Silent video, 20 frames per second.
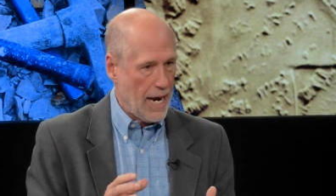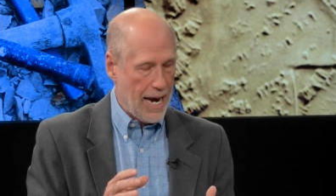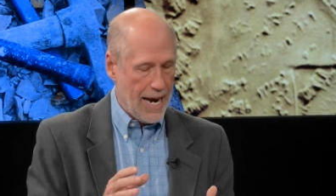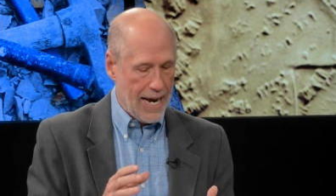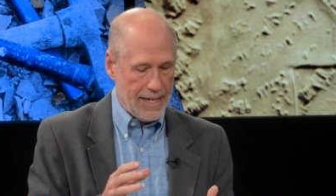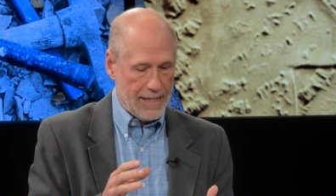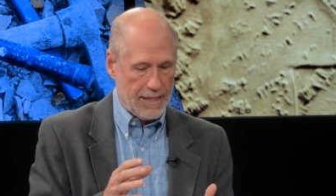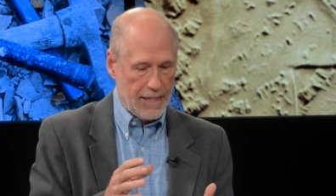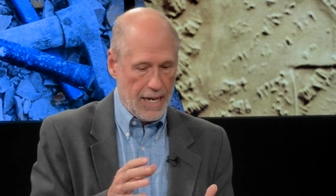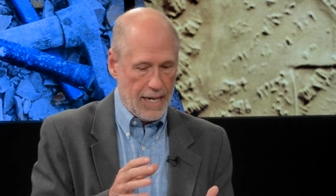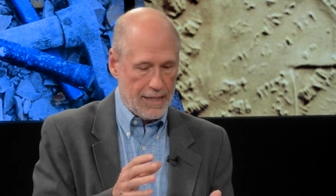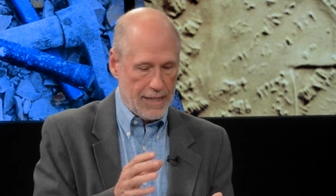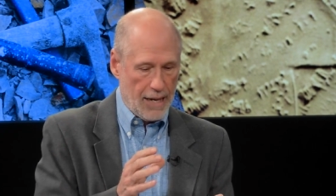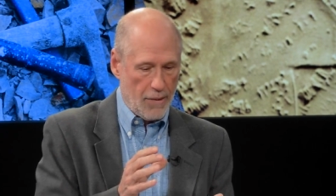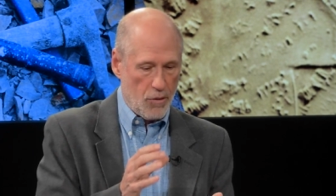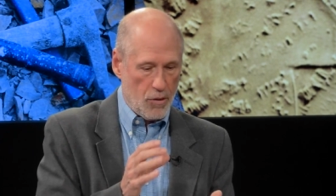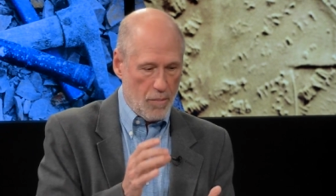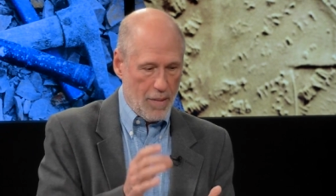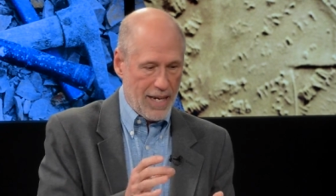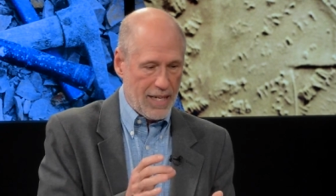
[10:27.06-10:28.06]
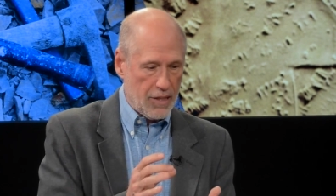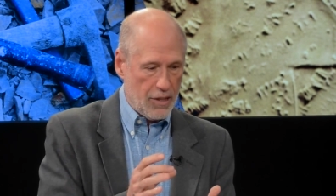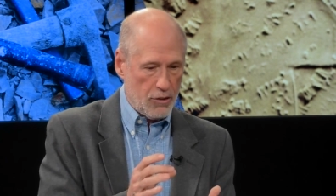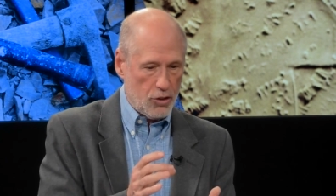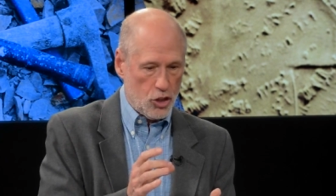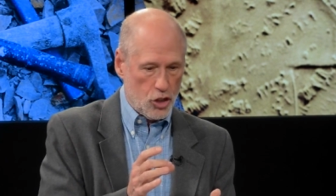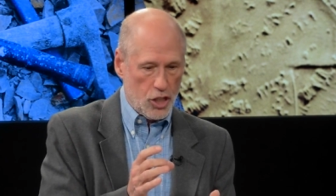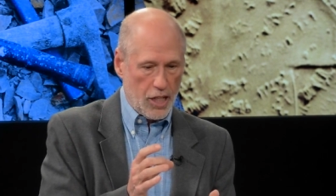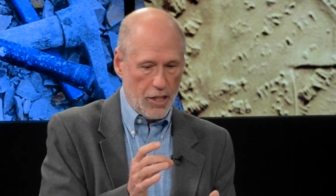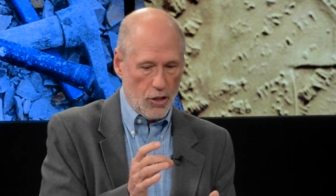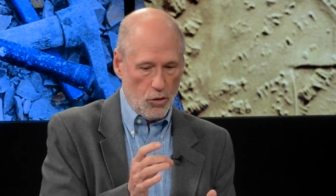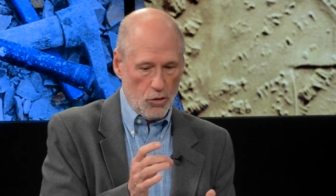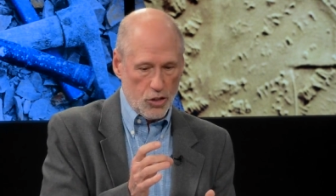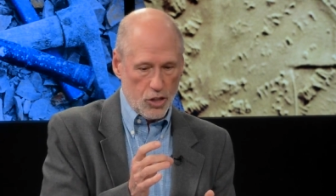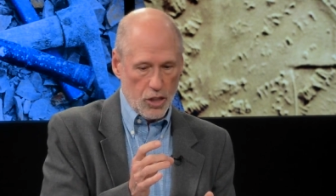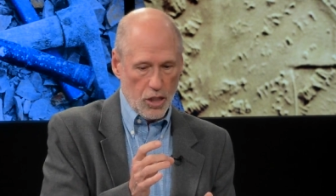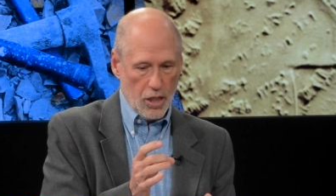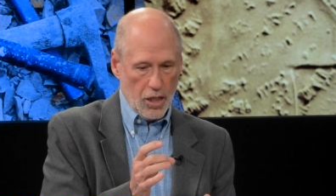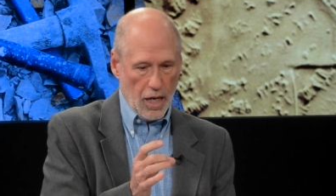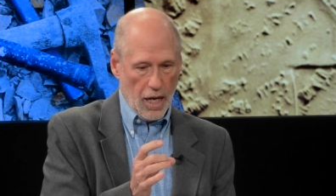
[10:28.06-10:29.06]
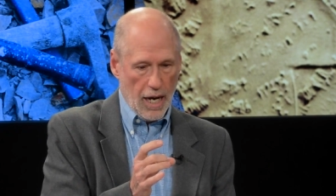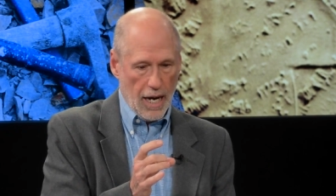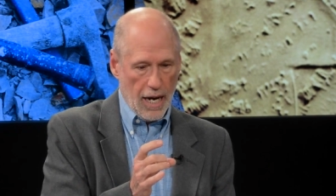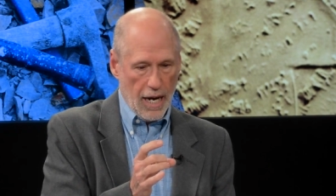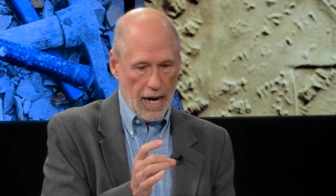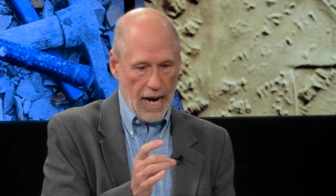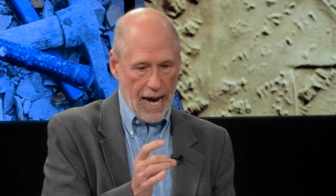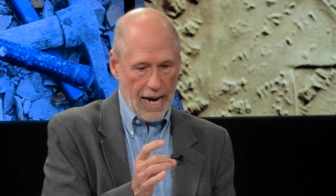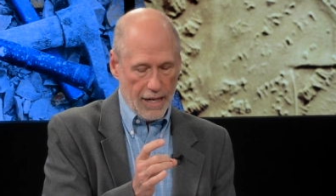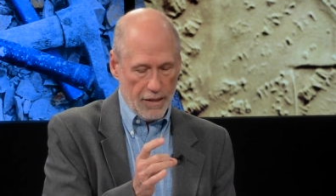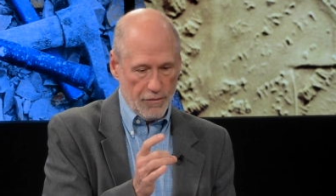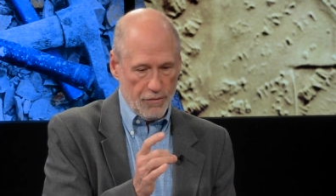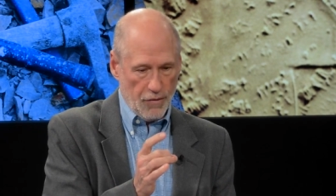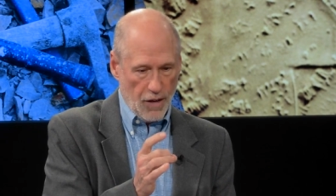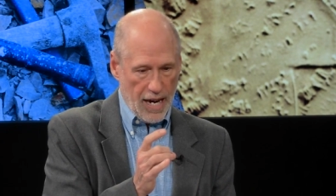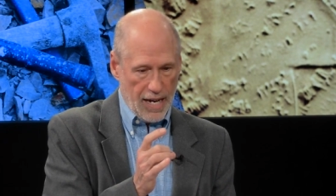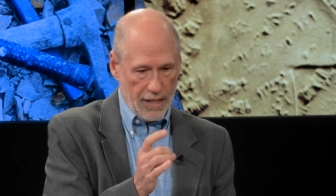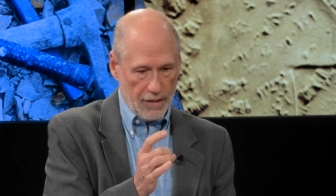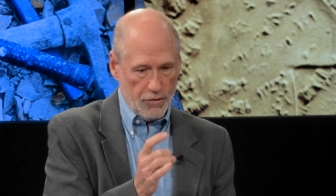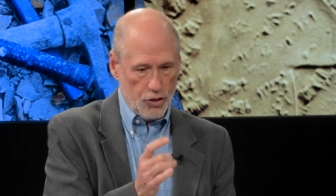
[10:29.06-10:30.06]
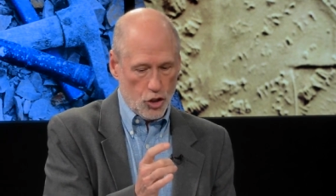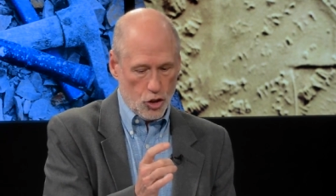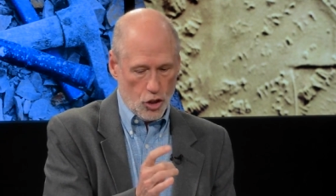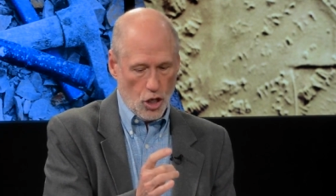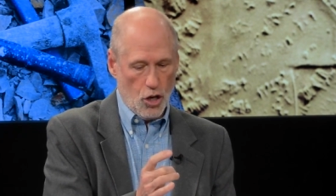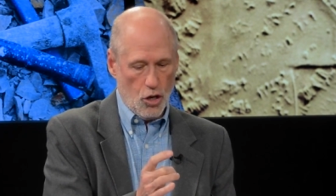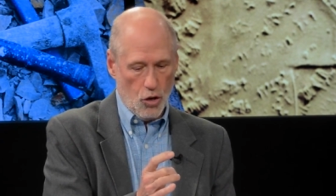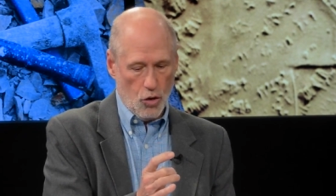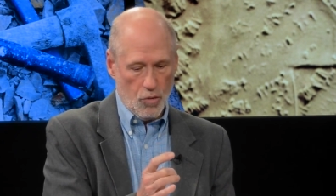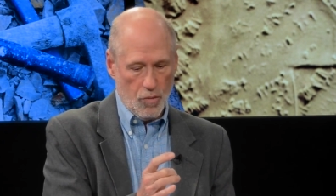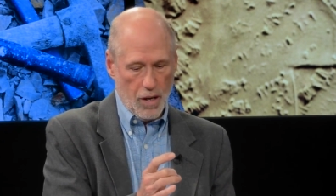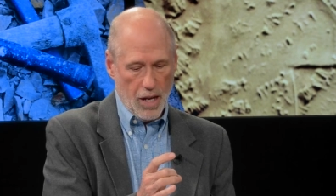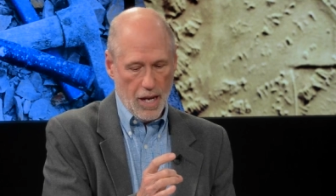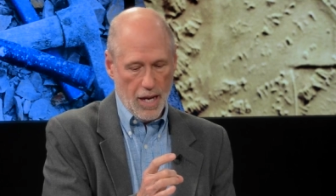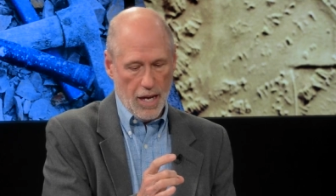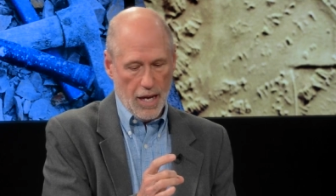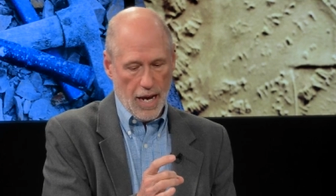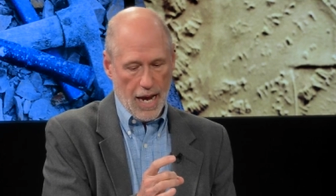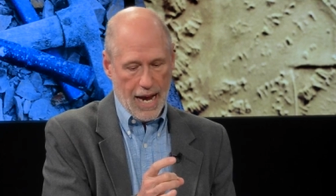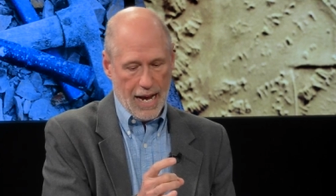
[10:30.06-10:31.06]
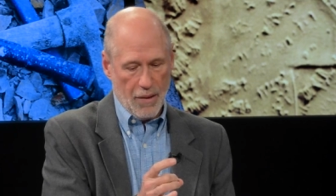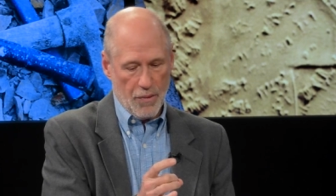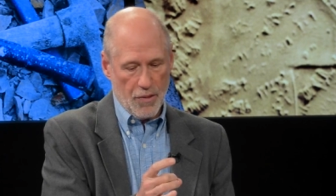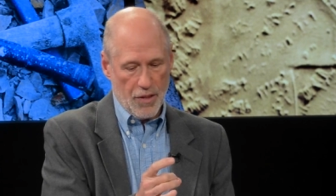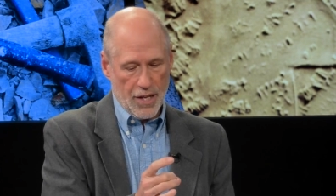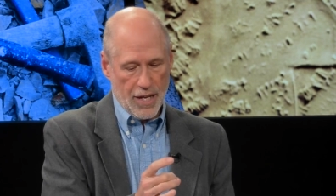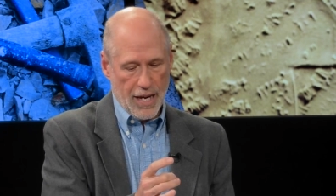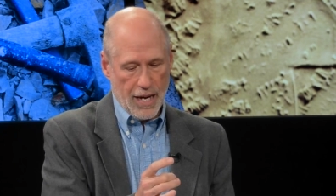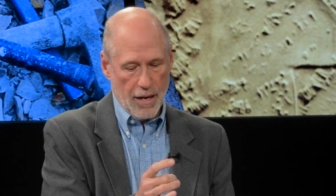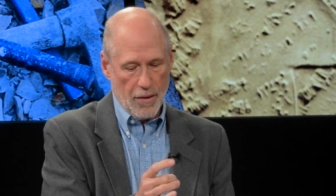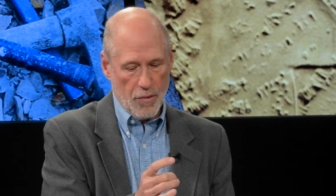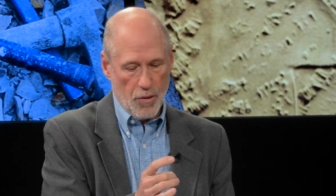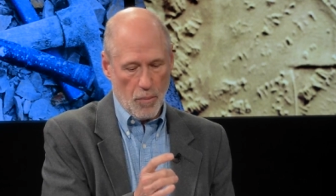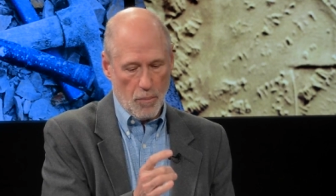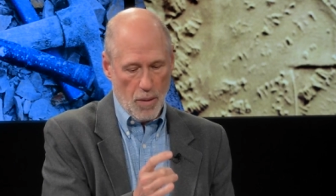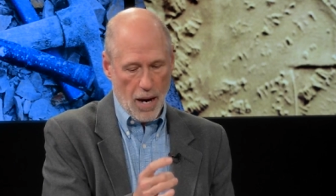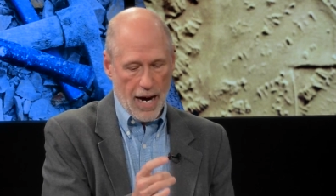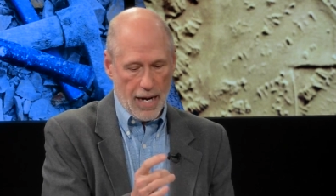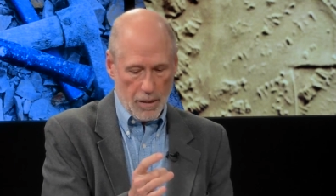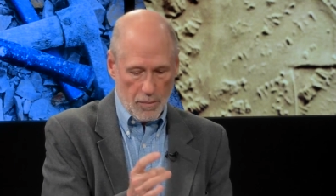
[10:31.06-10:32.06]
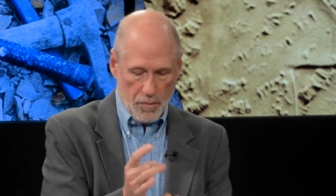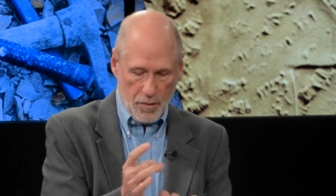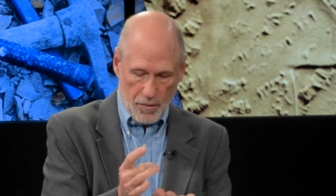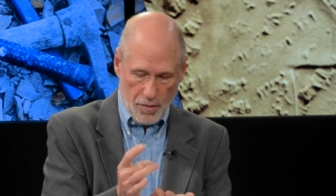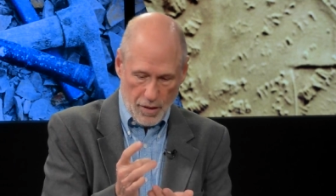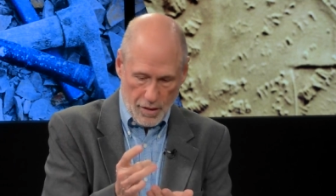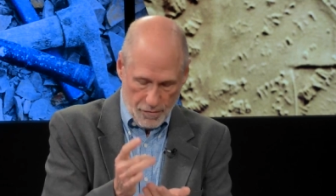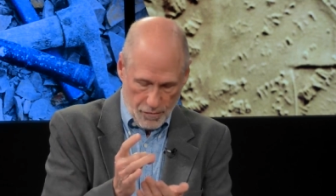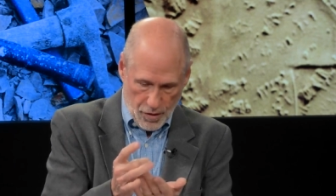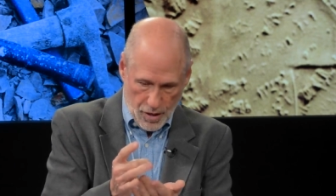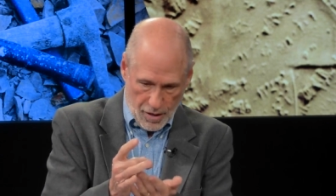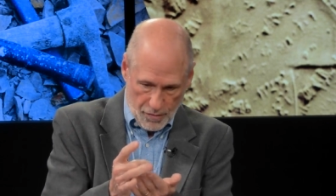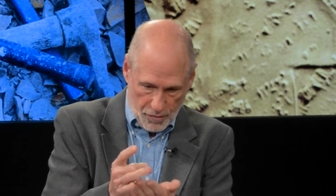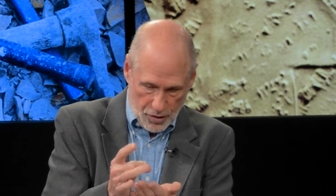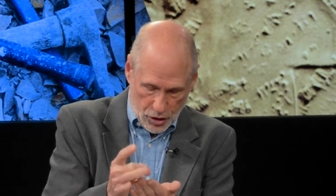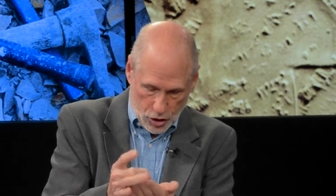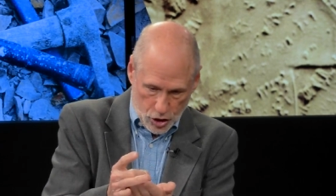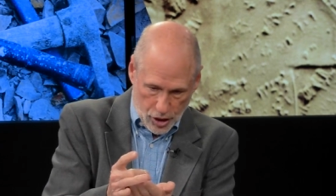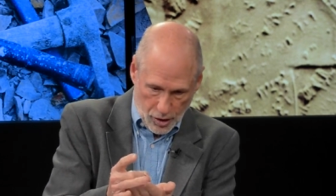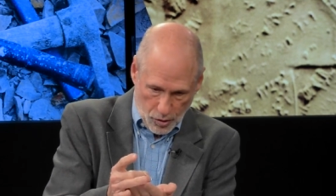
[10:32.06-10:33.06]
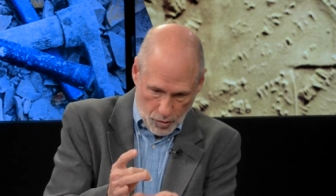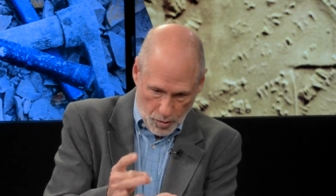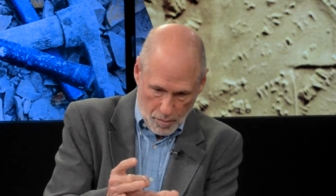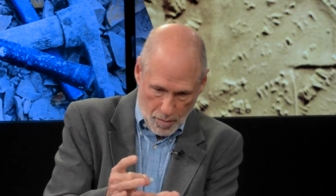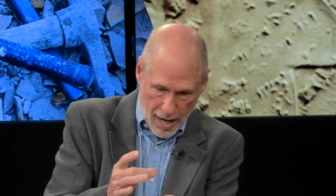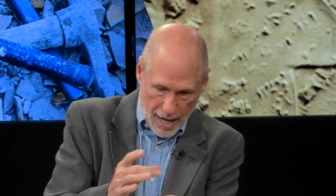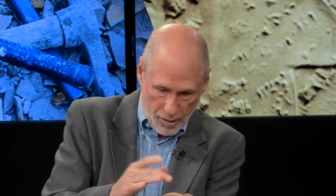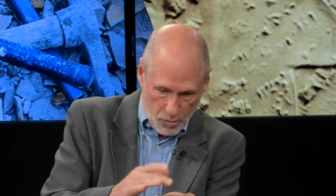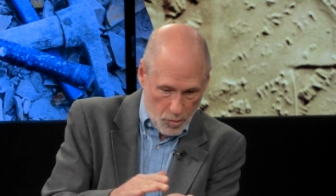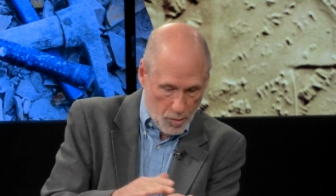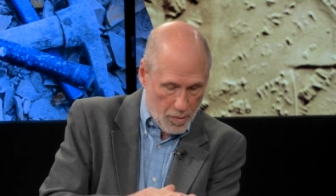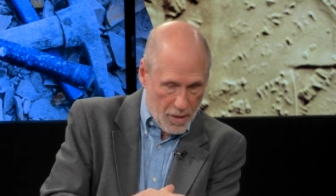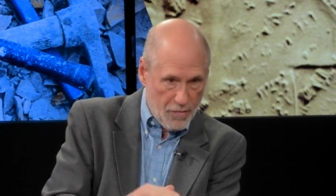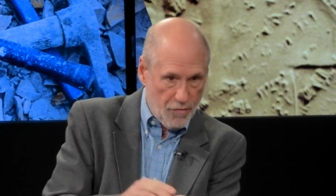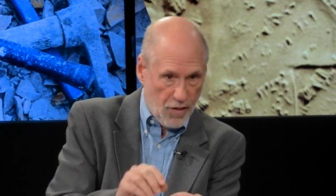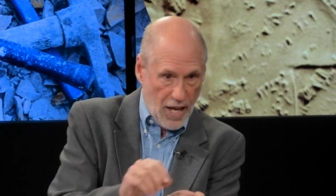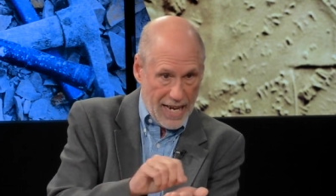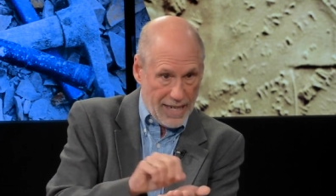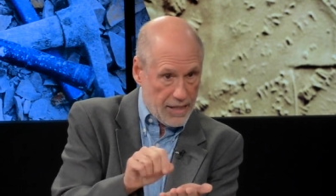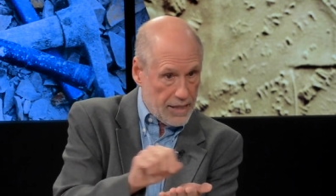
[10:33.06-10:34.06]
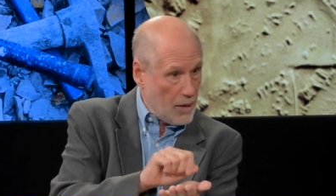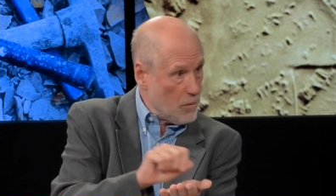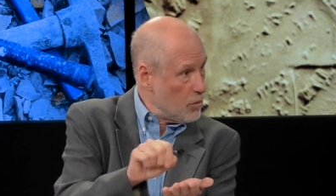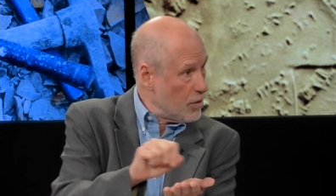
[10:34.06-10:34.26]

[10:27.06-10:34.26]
and and they would make their seals uh, out of out of stone, and the uh, the bottom of, of the seal, the bottom would be flat, and they